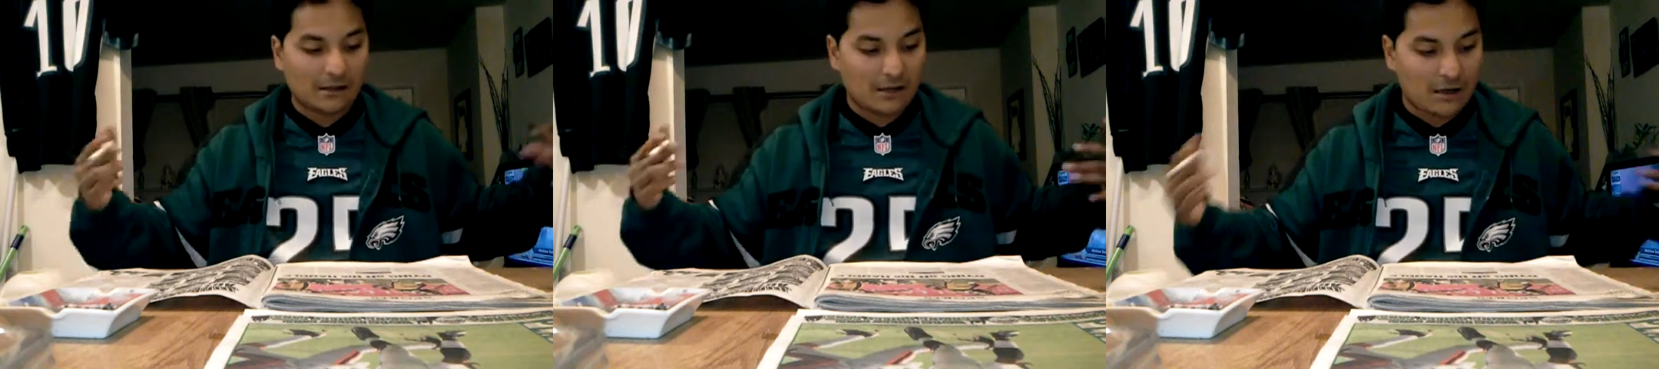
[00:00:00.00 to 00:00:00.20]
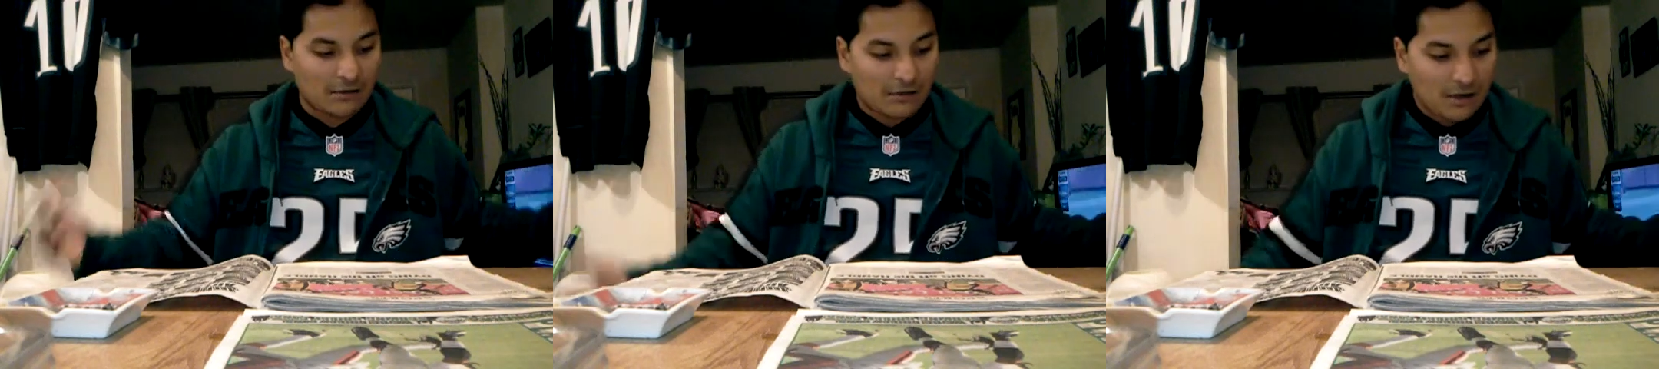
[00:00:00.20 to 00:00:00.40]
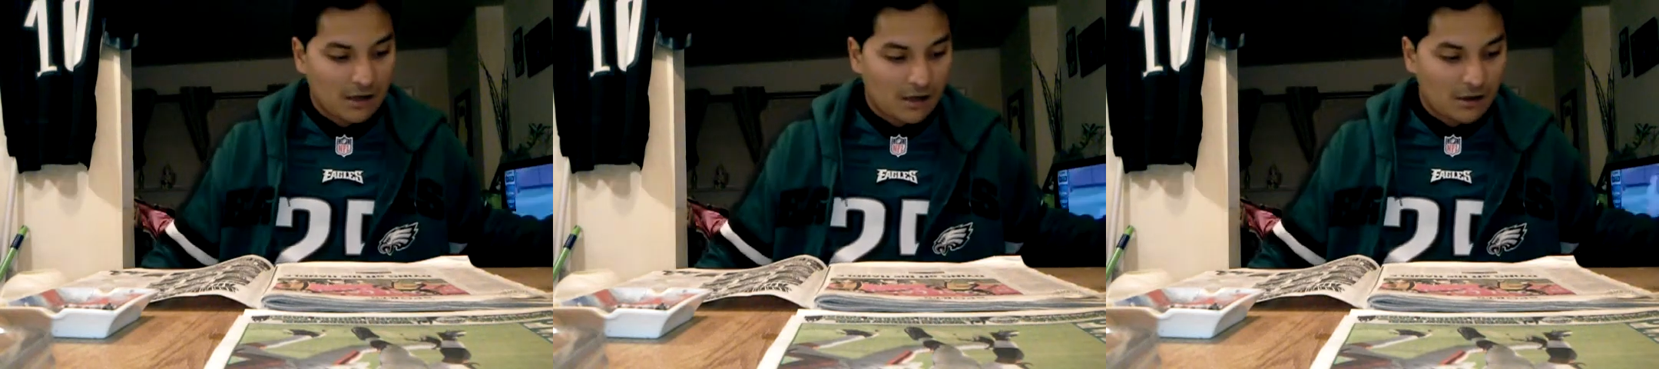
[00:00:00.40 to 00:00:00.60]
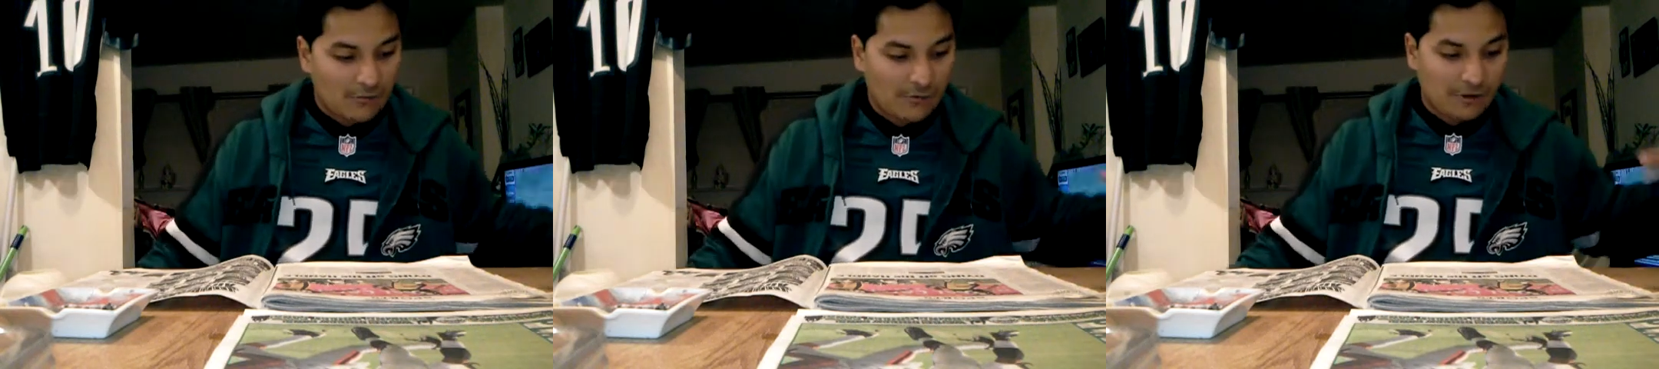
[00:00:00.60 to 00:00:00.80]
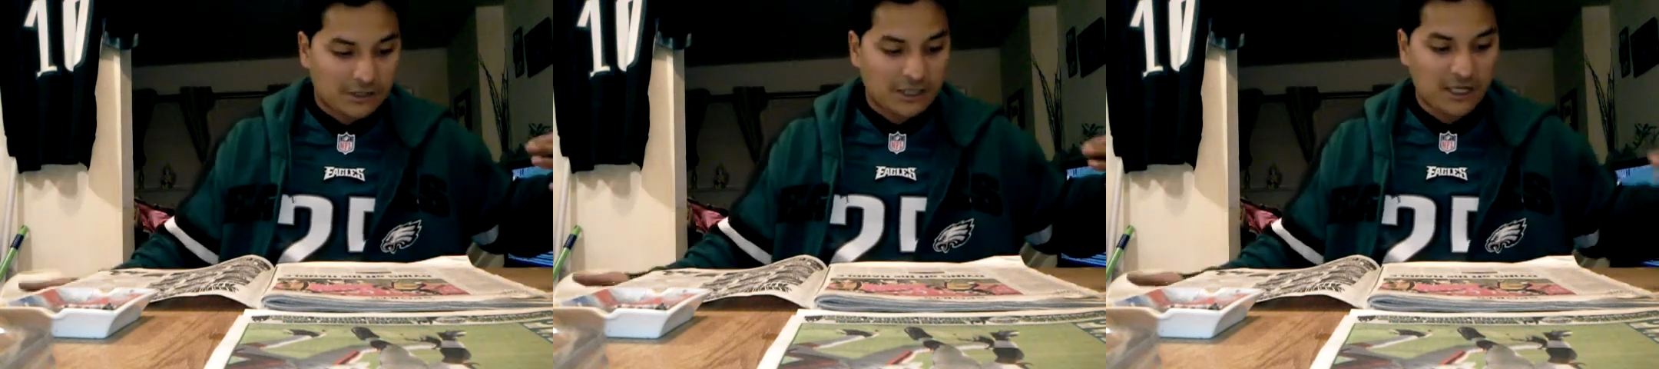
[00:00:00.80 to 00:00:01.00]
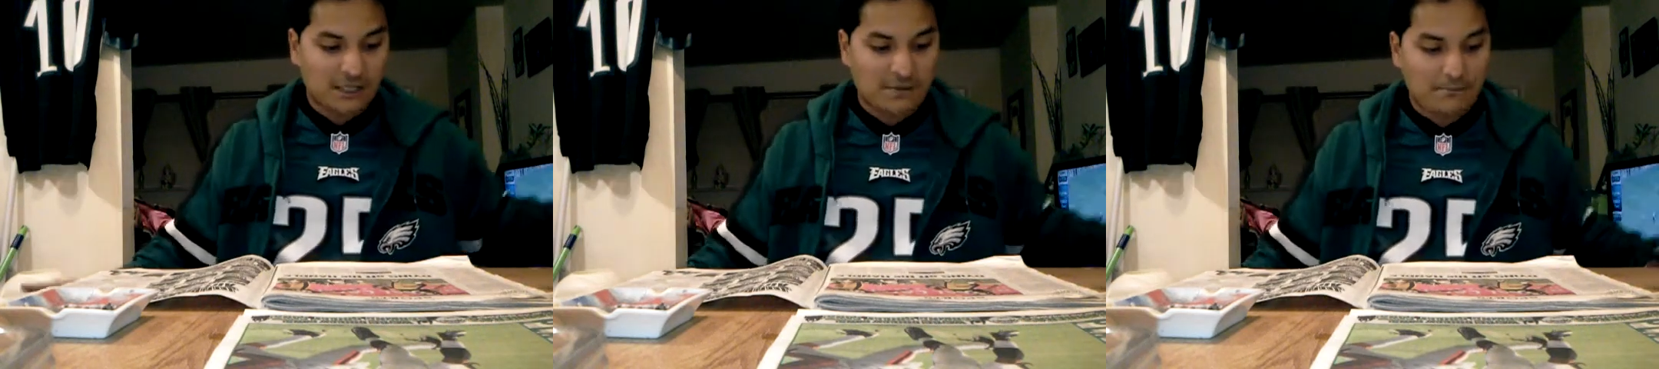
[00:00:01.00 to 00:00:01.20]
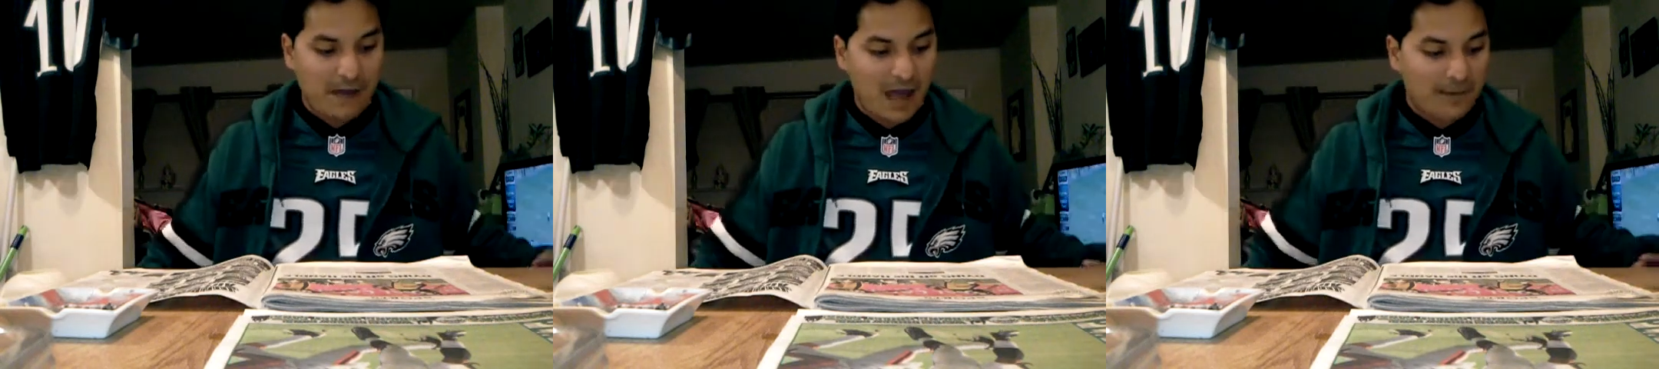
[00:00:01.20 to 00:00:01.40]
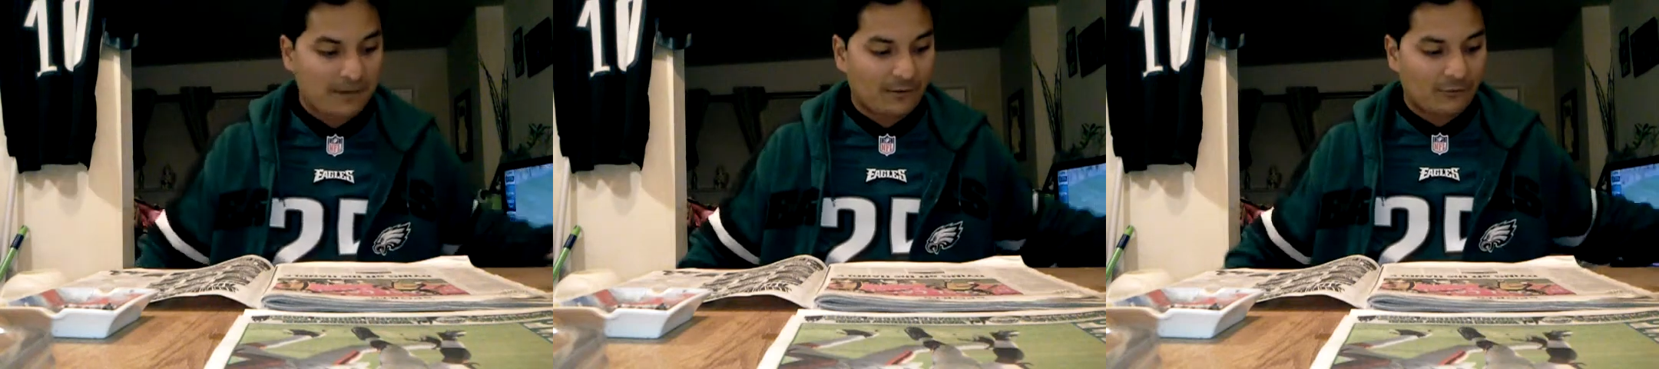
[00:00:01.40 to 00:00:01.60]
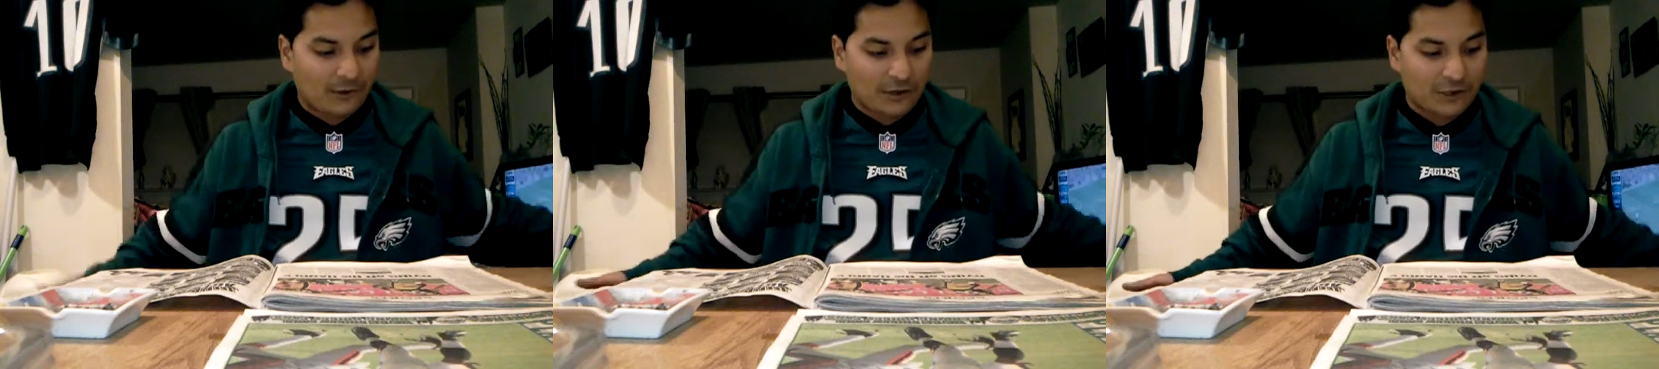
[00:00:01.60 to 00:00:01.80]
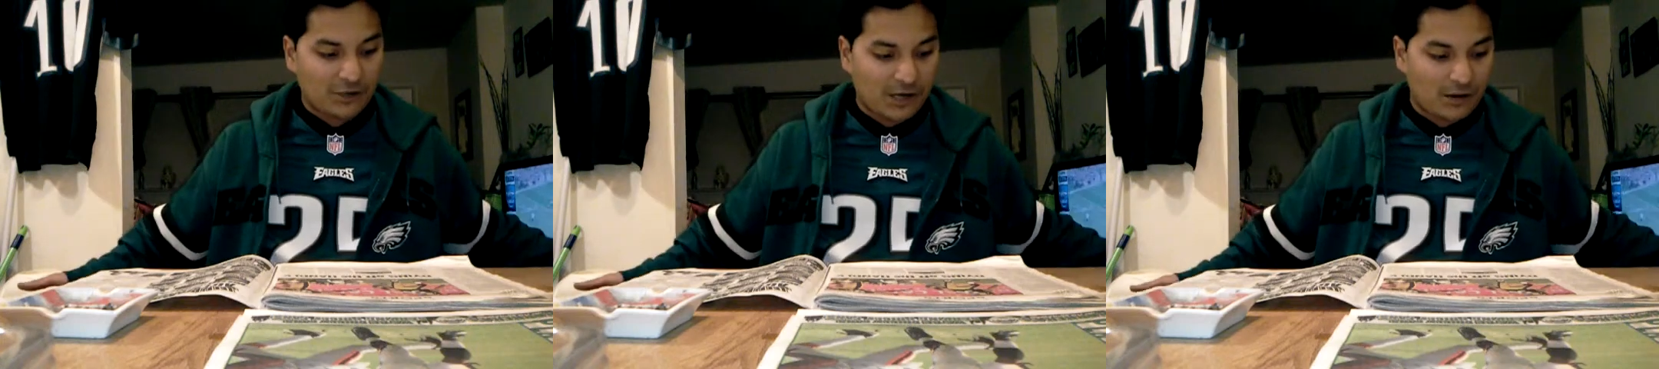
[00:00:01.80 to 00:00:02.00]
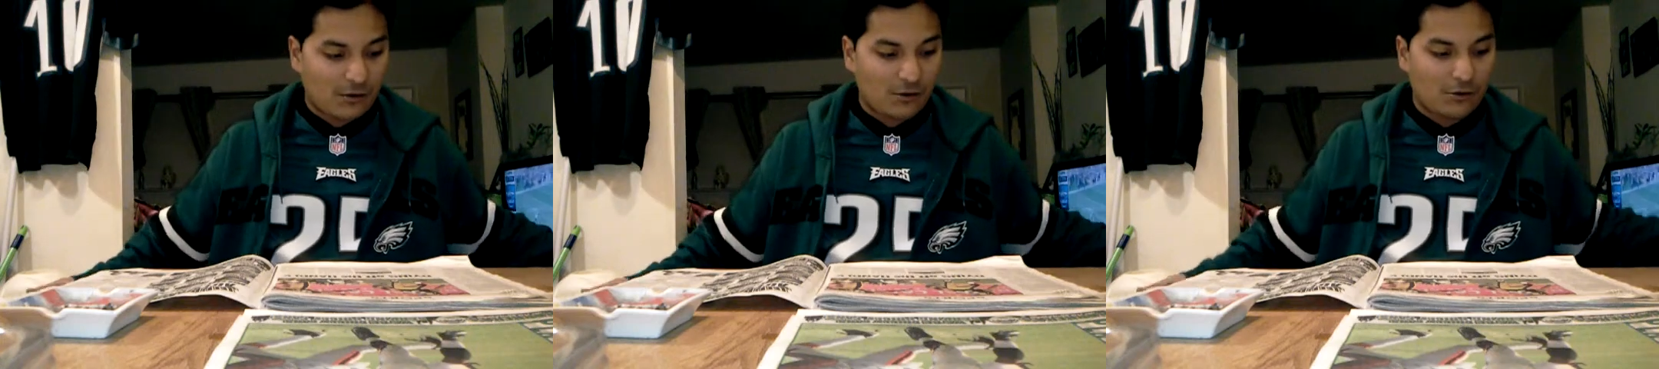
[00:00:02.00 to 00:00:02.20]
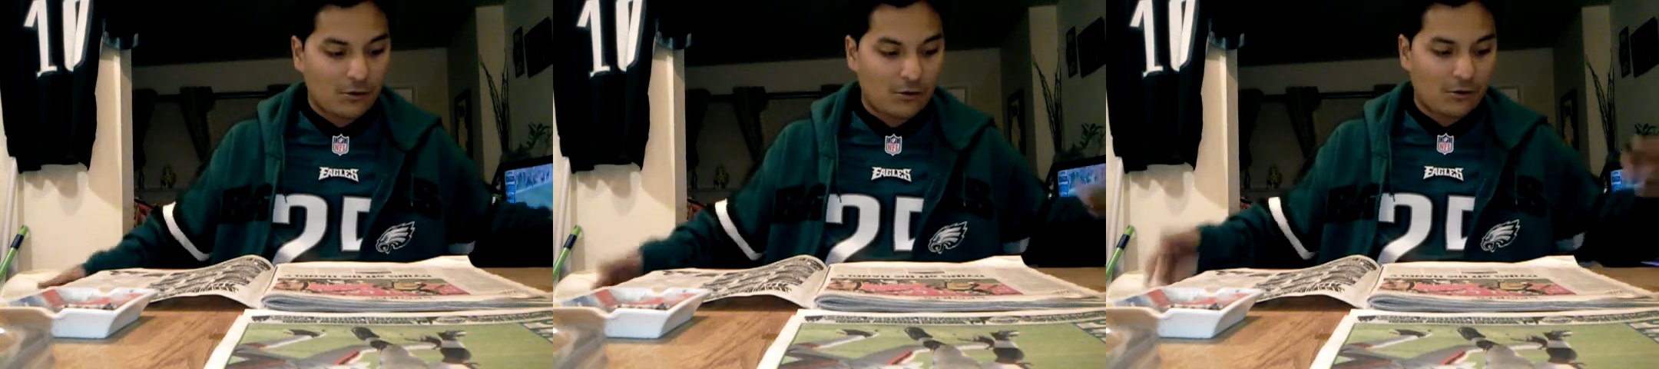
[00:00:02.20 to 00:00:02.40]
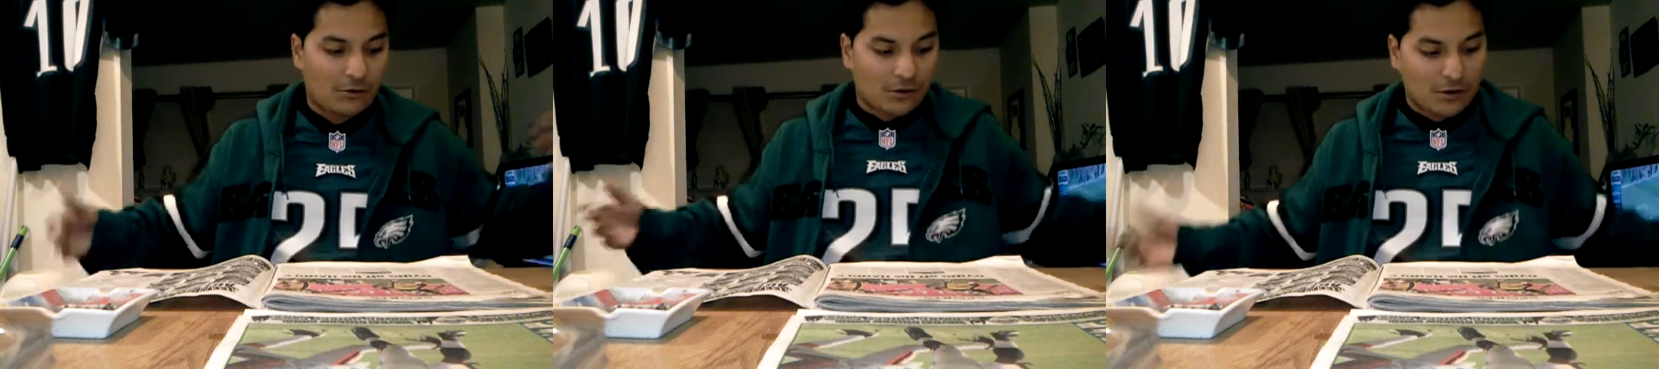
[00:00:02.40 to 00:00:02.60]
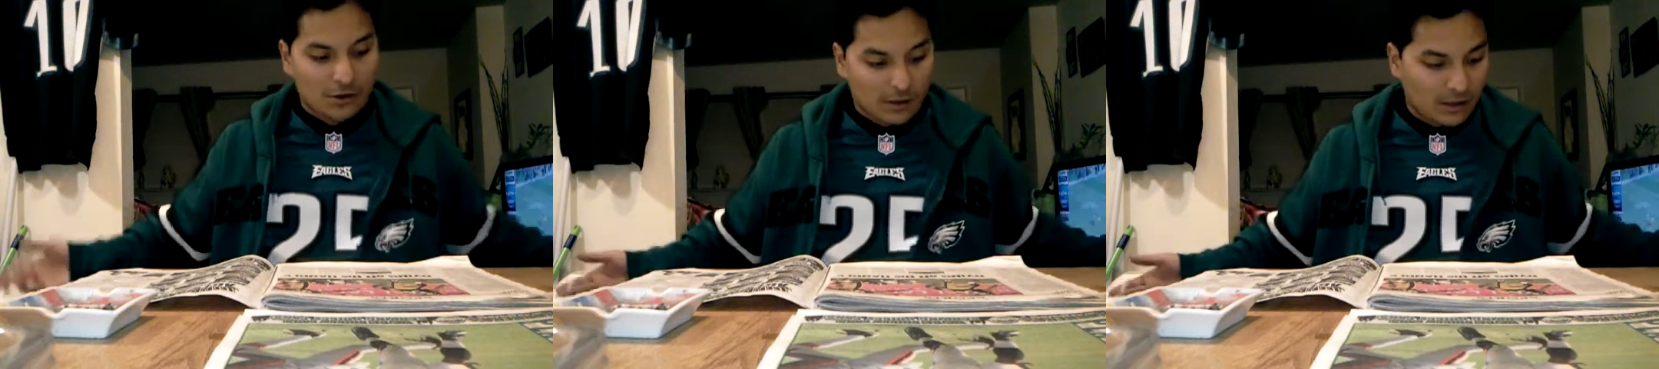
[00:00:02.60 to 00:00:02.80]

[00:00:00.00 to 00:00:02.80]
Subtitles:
So where's Jason Babin? Where's Trent Cole?